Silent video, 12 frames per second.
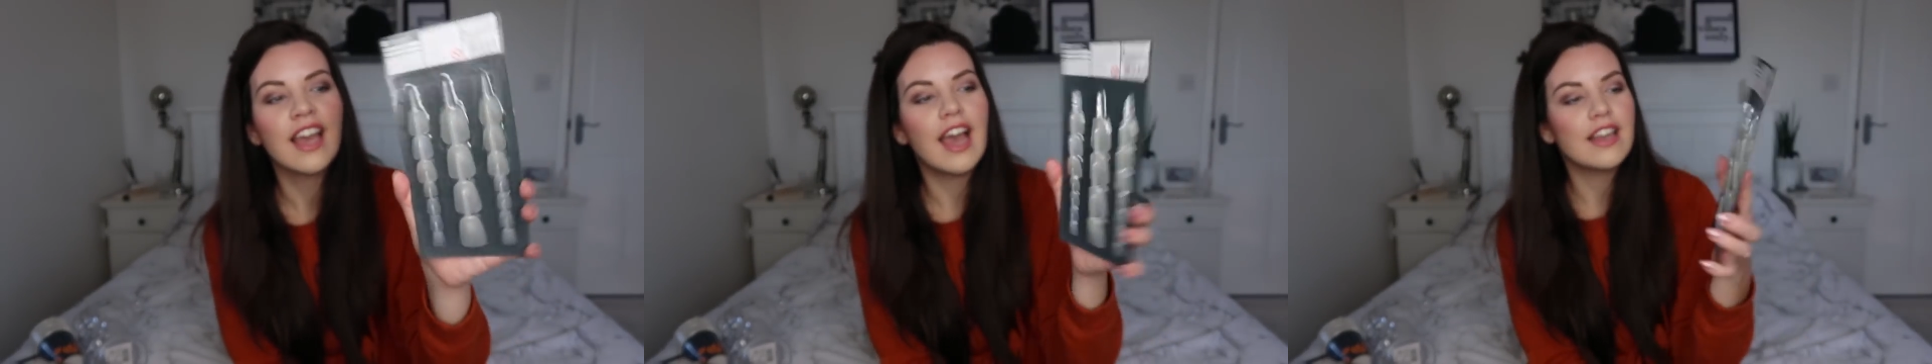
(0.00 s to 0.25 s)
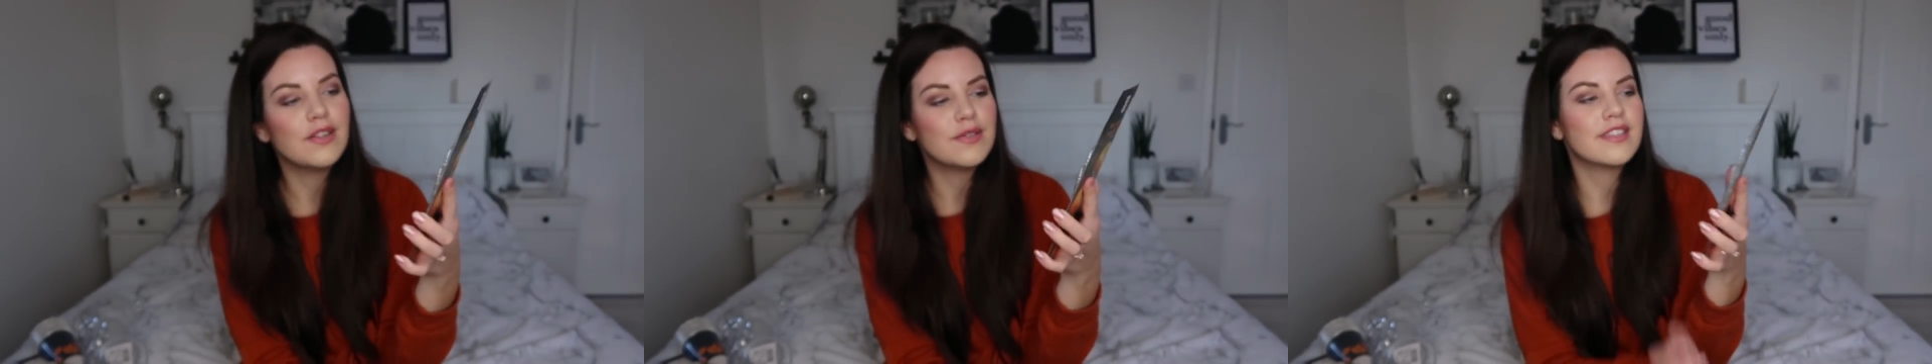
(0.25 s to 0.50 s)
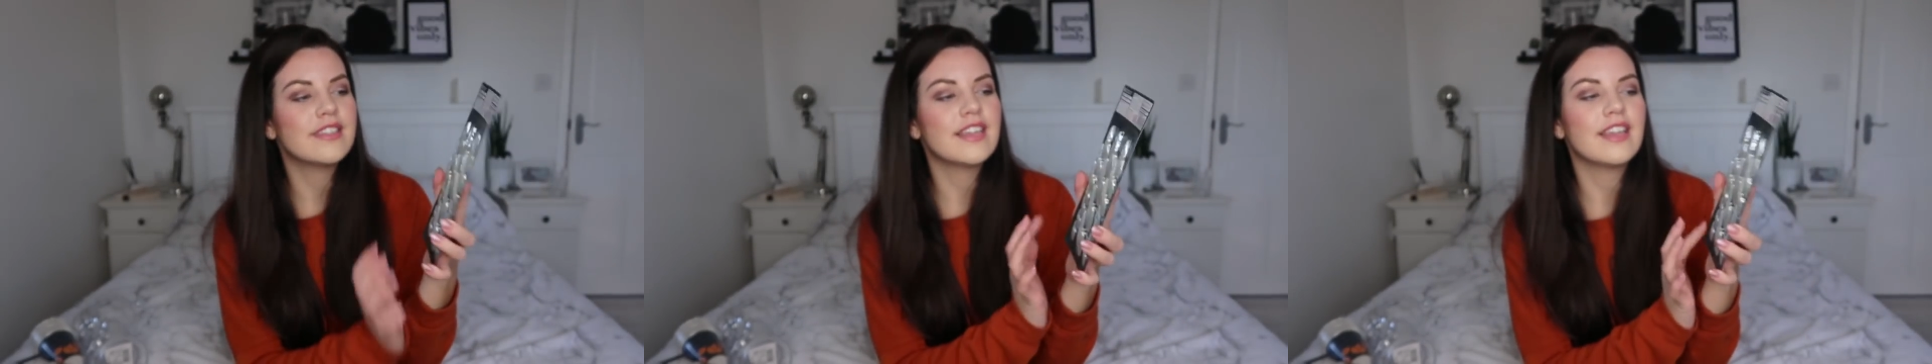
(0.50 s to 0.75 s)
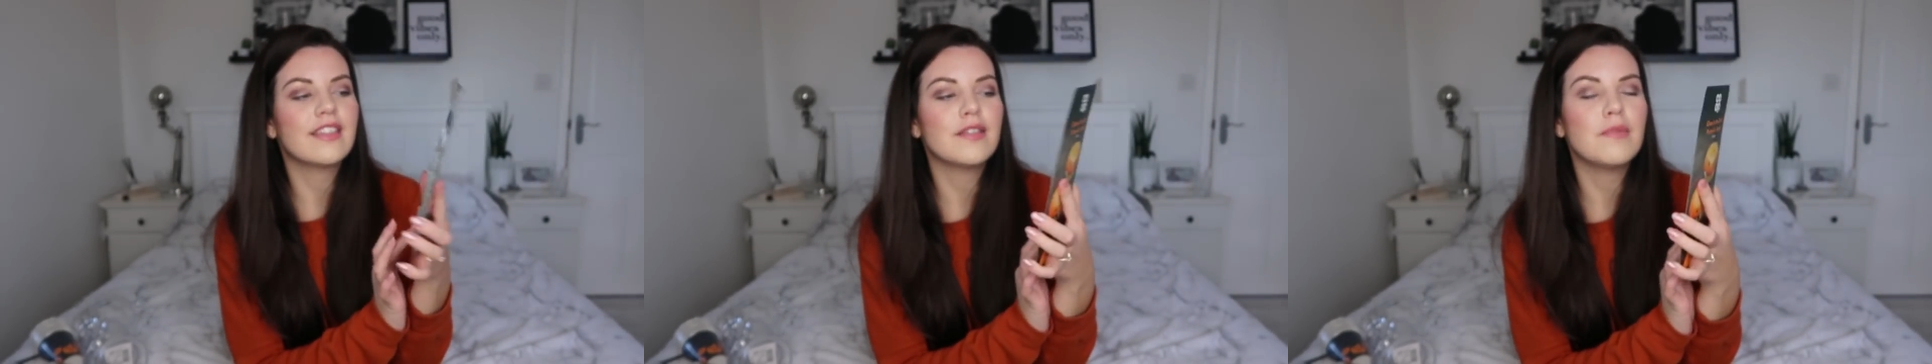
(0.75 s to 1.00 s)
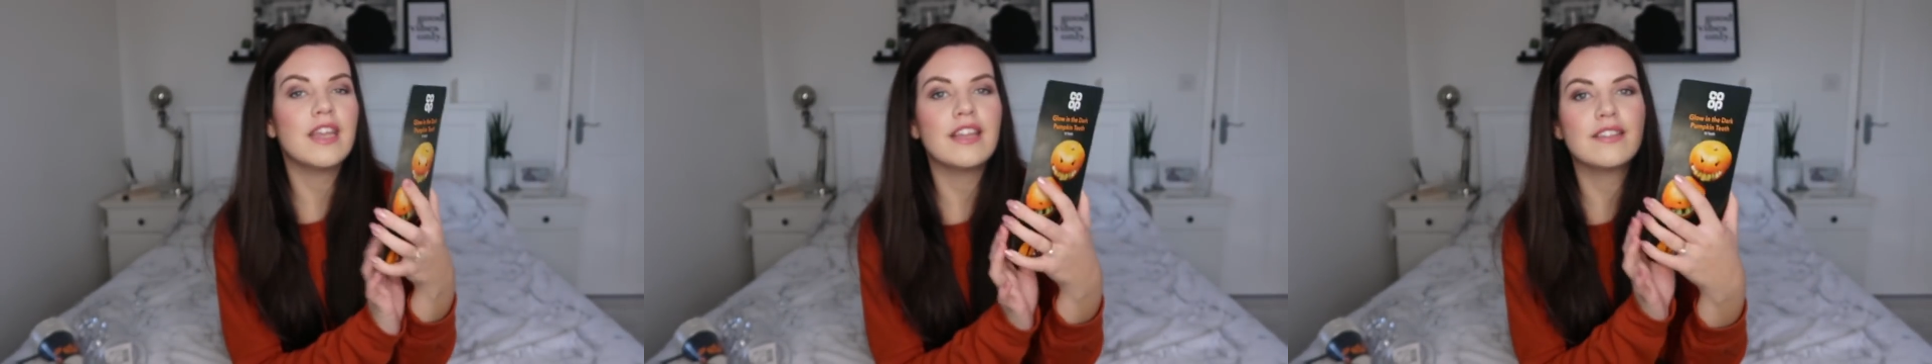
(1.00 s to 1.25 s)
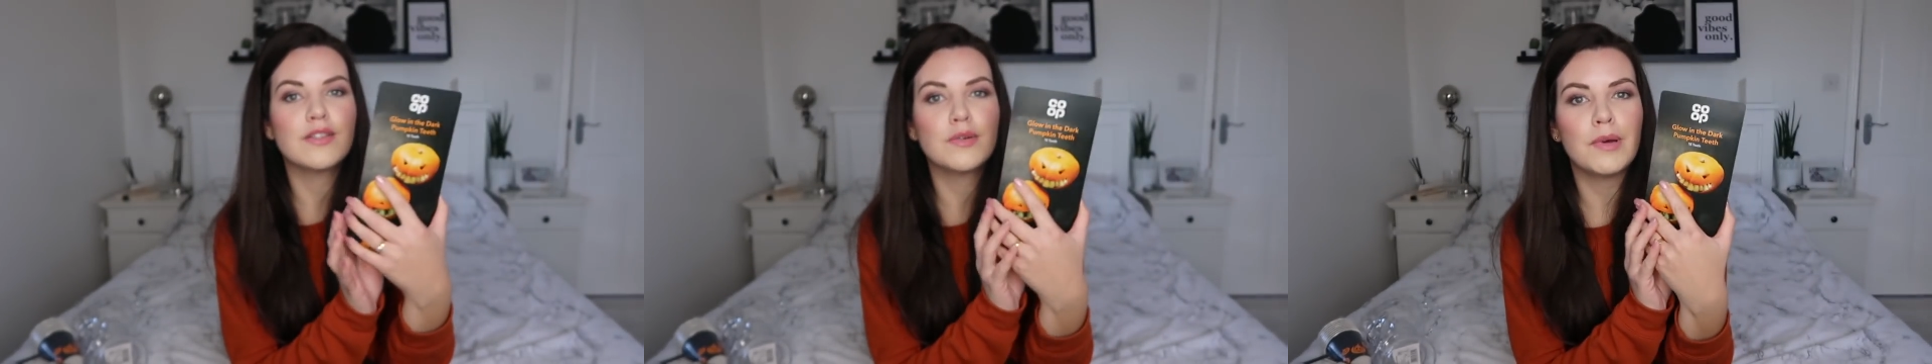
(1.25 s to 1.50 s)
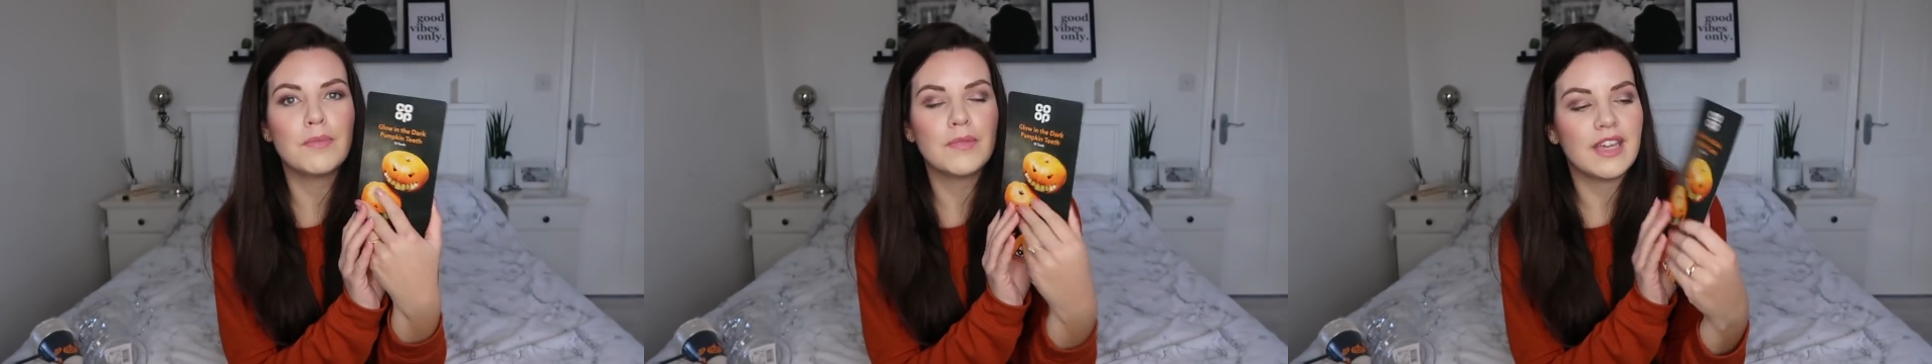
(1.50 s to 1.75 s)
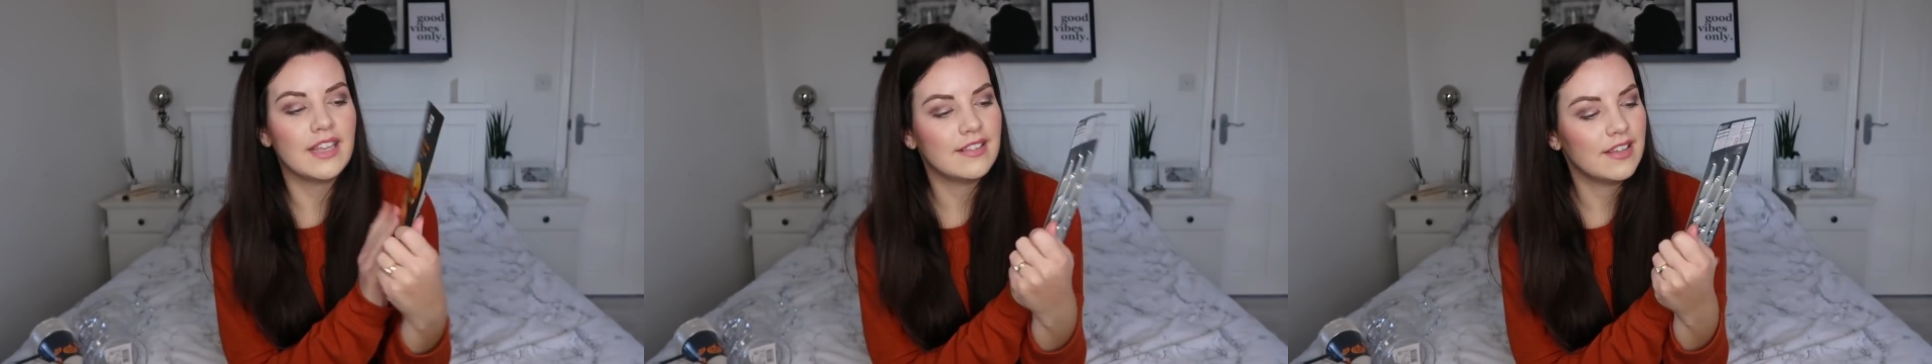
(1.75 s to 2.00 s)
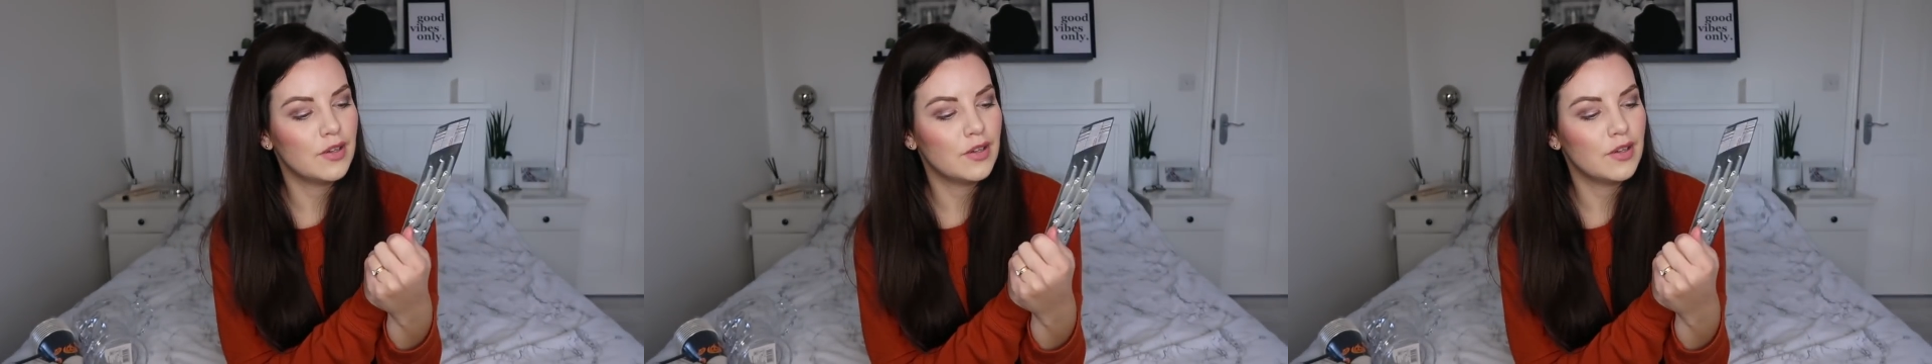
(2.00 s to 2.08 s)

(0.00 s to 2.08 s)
and you stick them into your pumpkin,